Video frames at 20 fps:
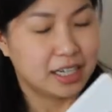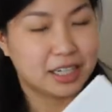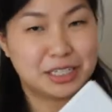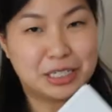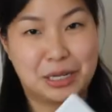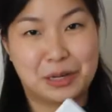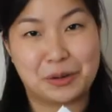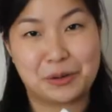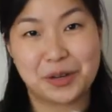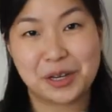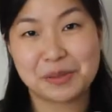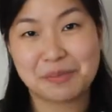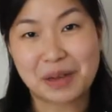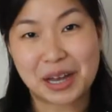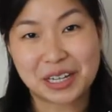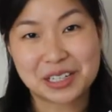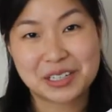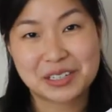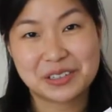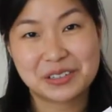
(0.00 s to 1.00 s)
So quick
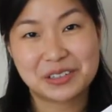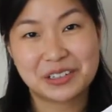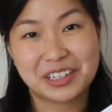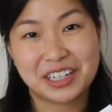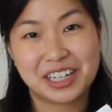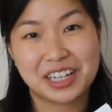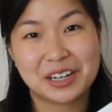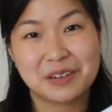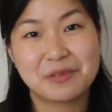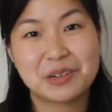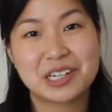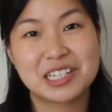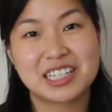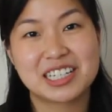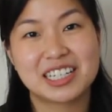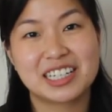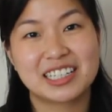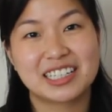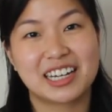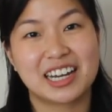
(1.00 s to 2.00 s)
backstory,
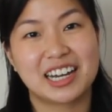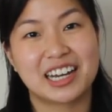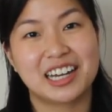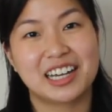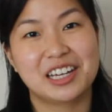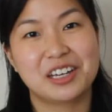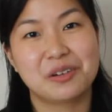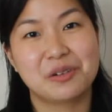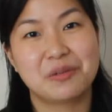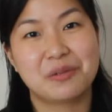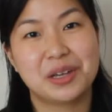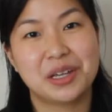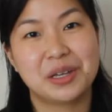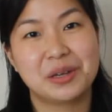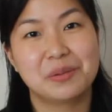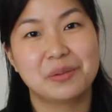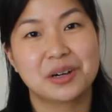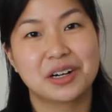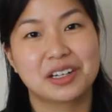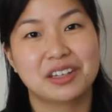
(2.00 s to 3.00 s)
Wilson and we
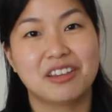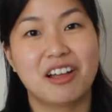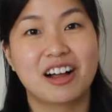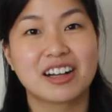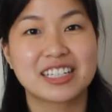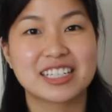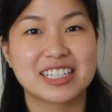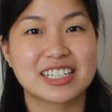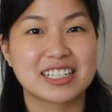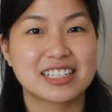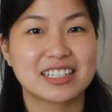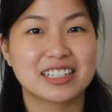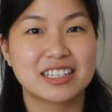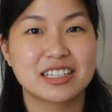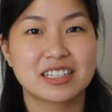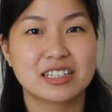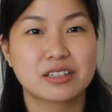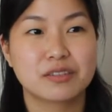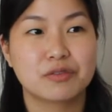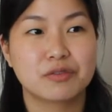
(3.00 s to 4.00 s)
were long
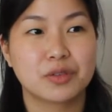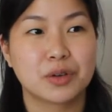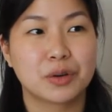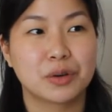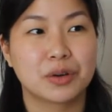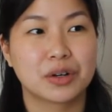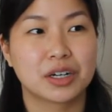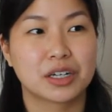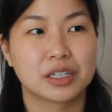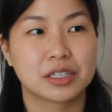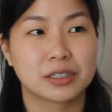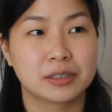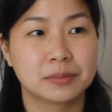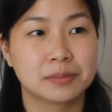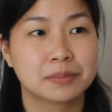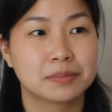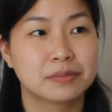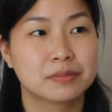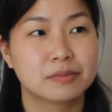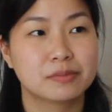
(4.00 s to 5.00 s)
distance for
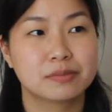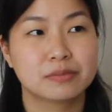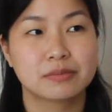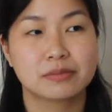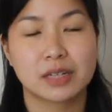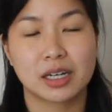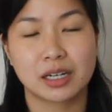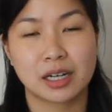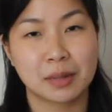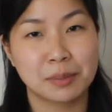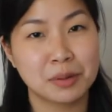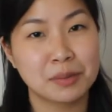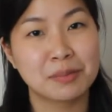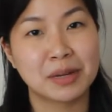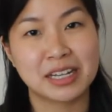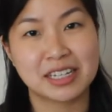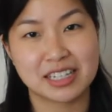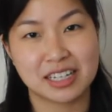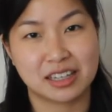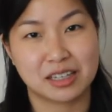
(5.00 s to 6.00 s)
a couple
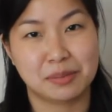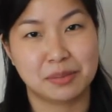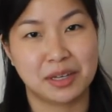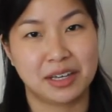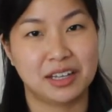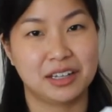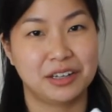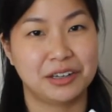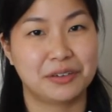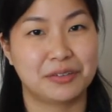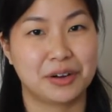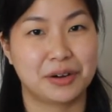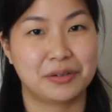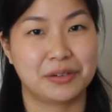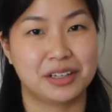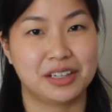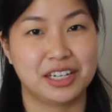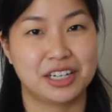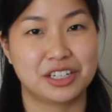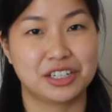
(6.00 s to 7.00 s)
months at the beginning of our
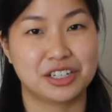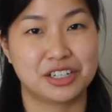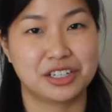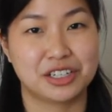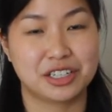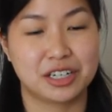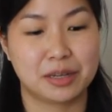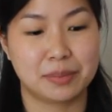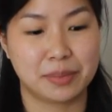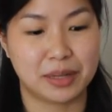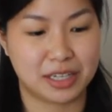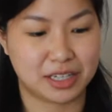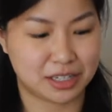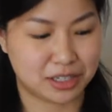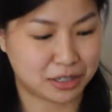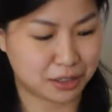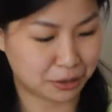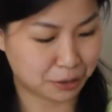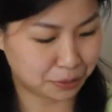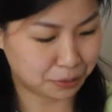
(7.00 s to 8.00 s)
relationship, and
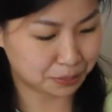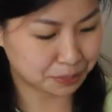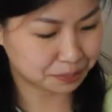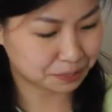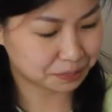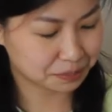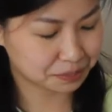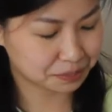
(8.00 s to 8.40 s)
so